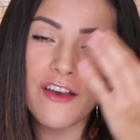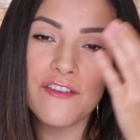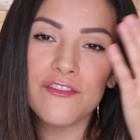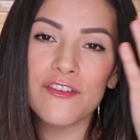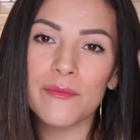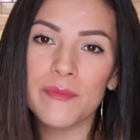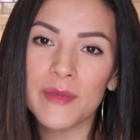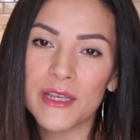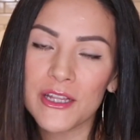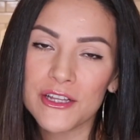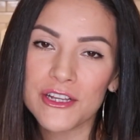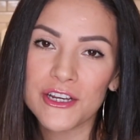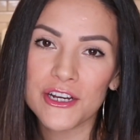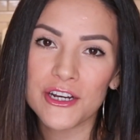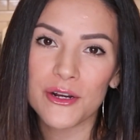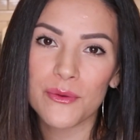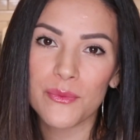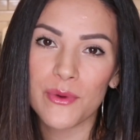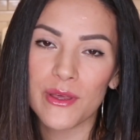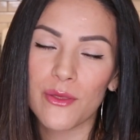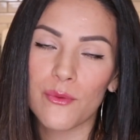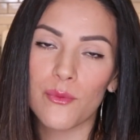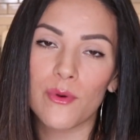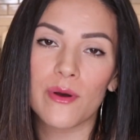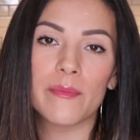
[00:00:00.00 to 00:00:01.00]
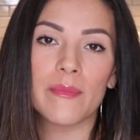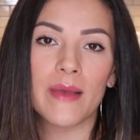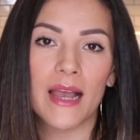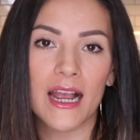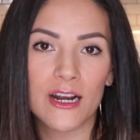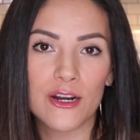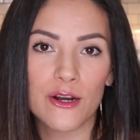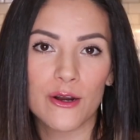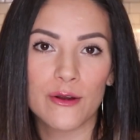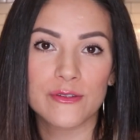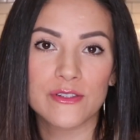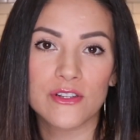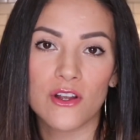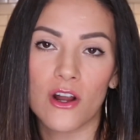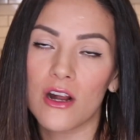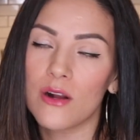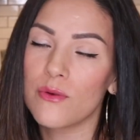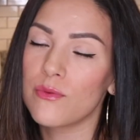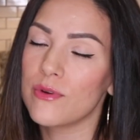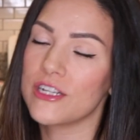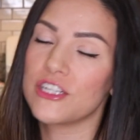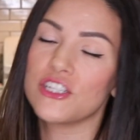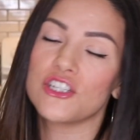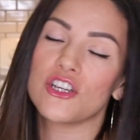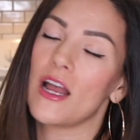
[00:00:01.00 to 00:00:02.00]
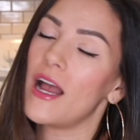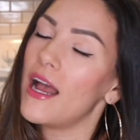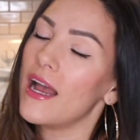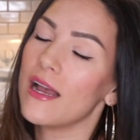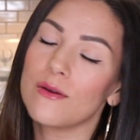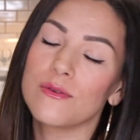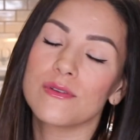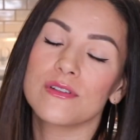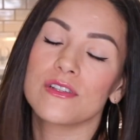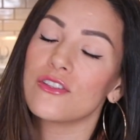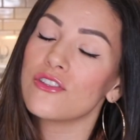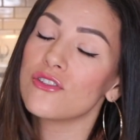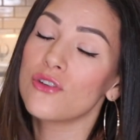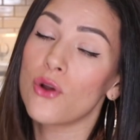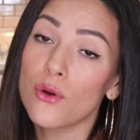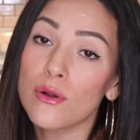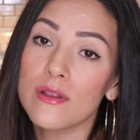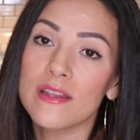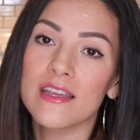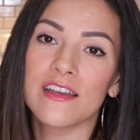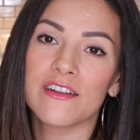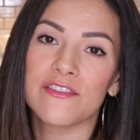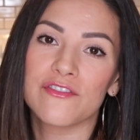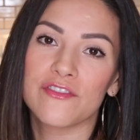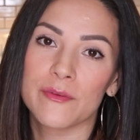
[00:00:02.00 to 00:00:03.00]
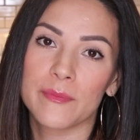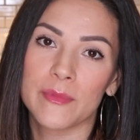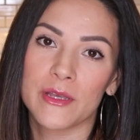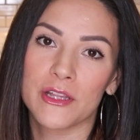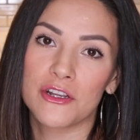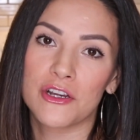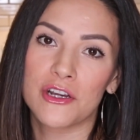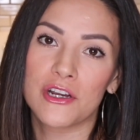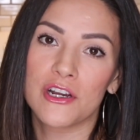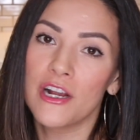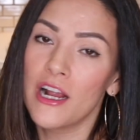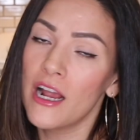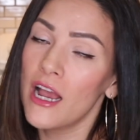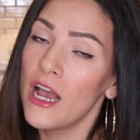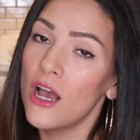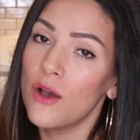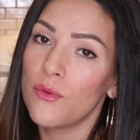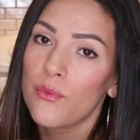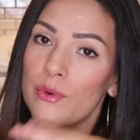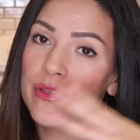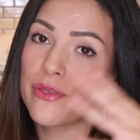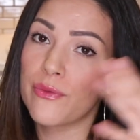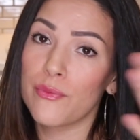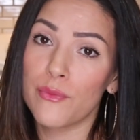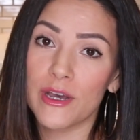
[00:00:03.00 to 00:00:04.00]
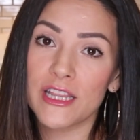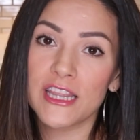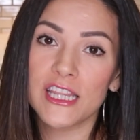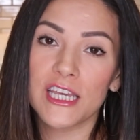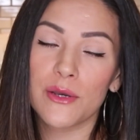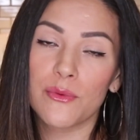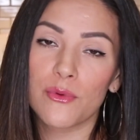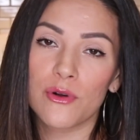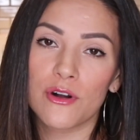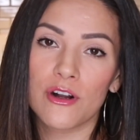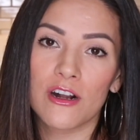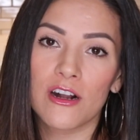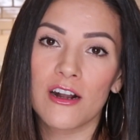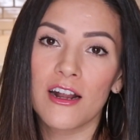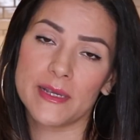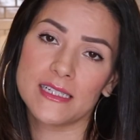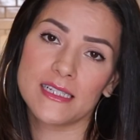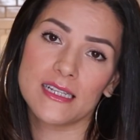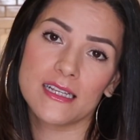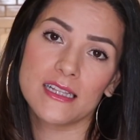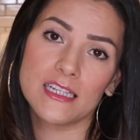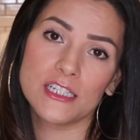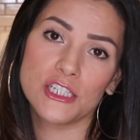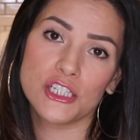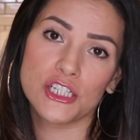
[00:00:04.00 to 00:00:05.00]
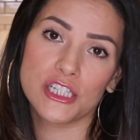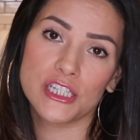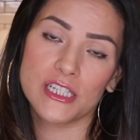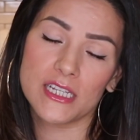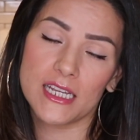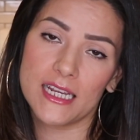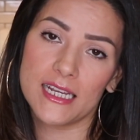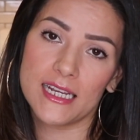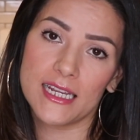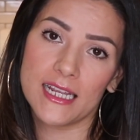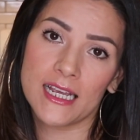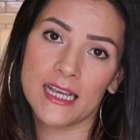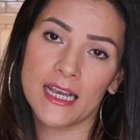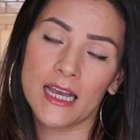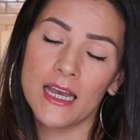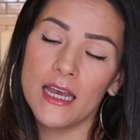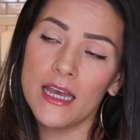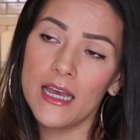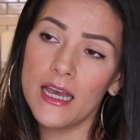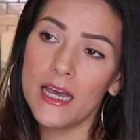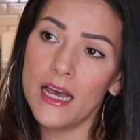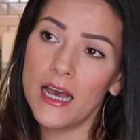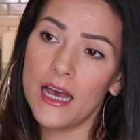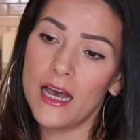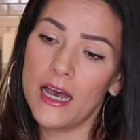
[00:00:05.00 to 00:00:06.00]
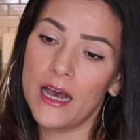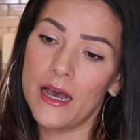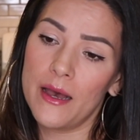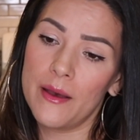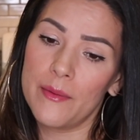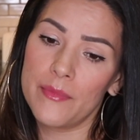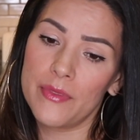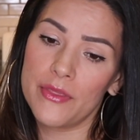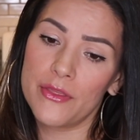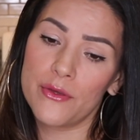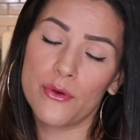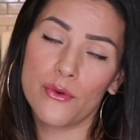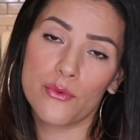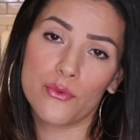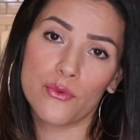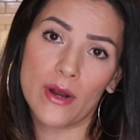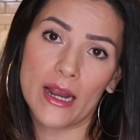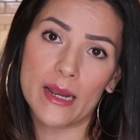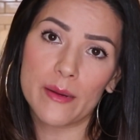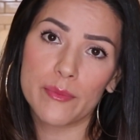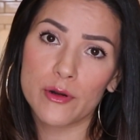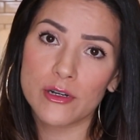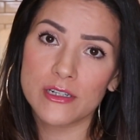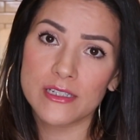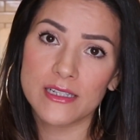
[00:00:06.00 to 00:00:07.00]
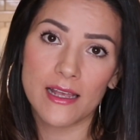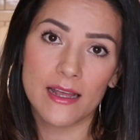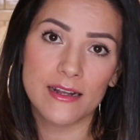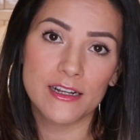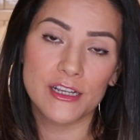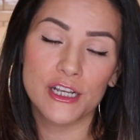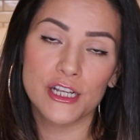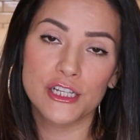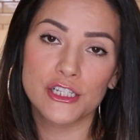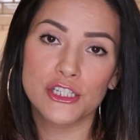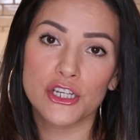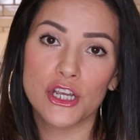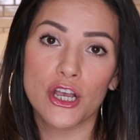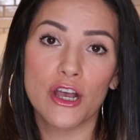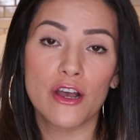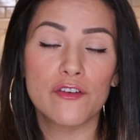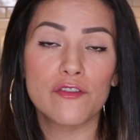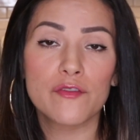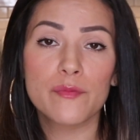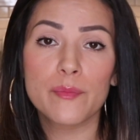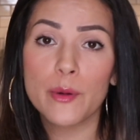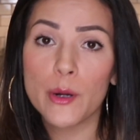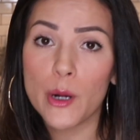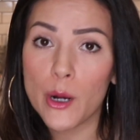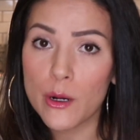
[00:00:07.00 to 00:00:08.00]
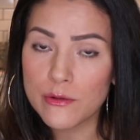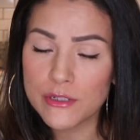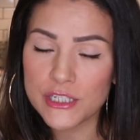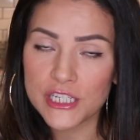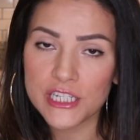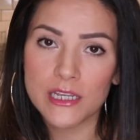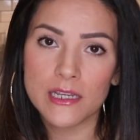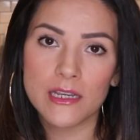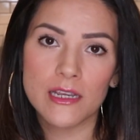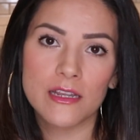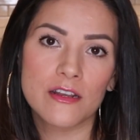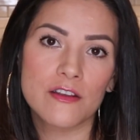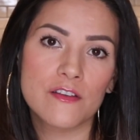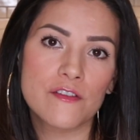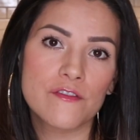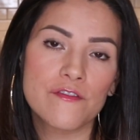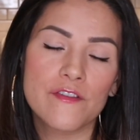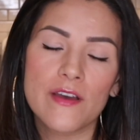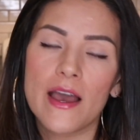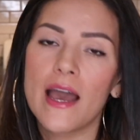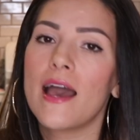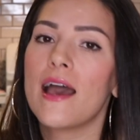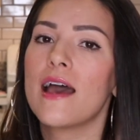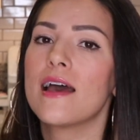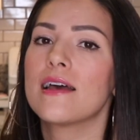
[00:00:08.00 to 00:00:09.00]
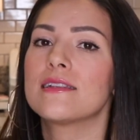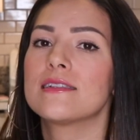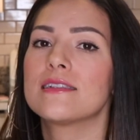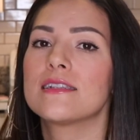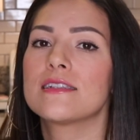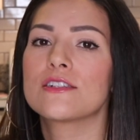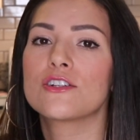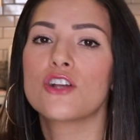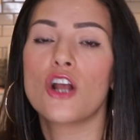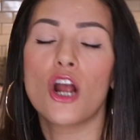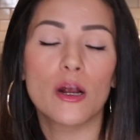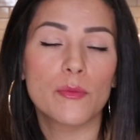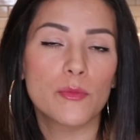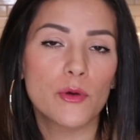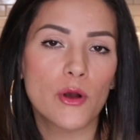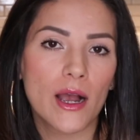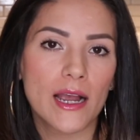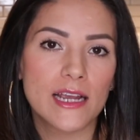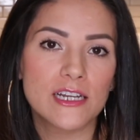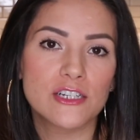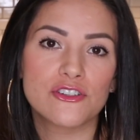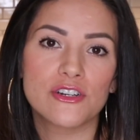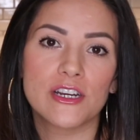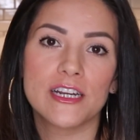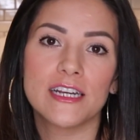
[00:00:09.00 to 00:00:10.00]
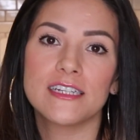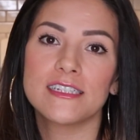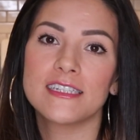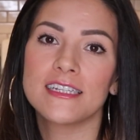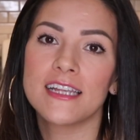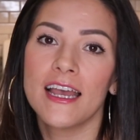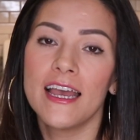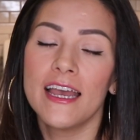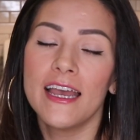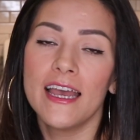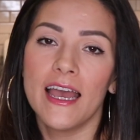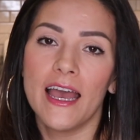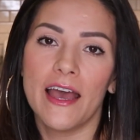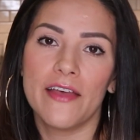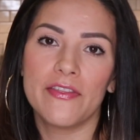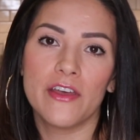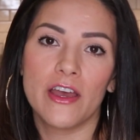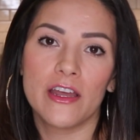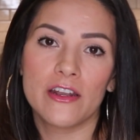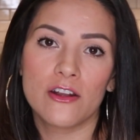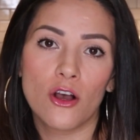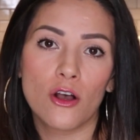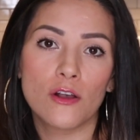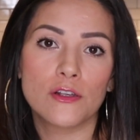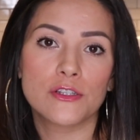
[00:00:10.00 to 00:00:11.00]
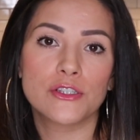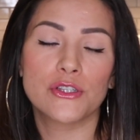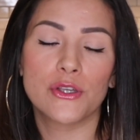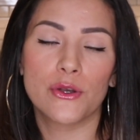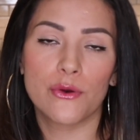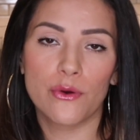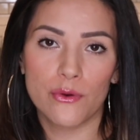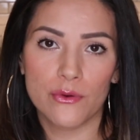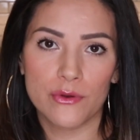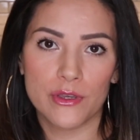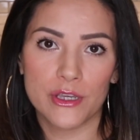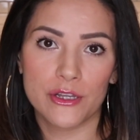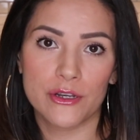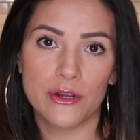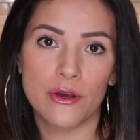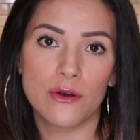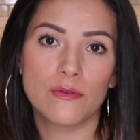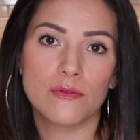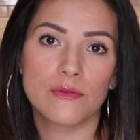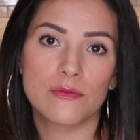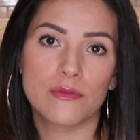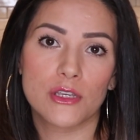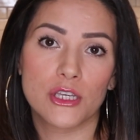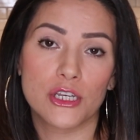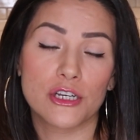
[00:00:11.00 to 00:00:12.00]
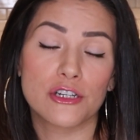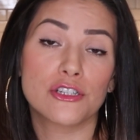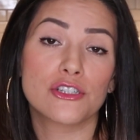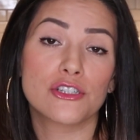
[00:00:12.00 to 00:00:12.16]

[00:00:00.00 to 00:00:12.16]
familiar with what macros are, which I was totally unfamiliar with what they were, basically just eating the right percentage of protein, fats, carbohydrates, and then also, you know, your